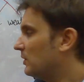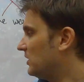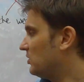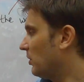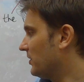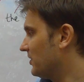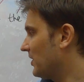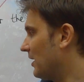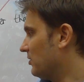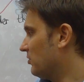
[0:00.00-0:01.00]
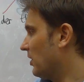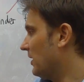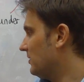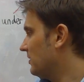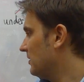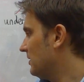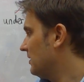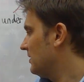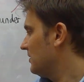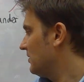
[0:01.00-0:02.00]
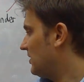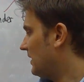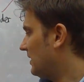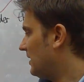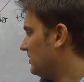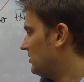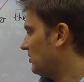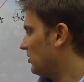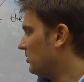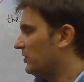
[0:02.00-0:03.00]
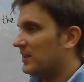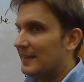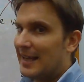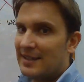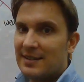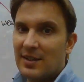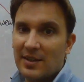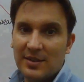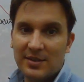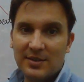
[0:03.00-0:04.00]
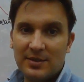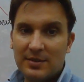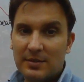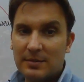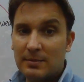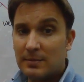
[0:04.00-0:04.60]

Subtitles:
Which one sounds right? Sickness or nesses?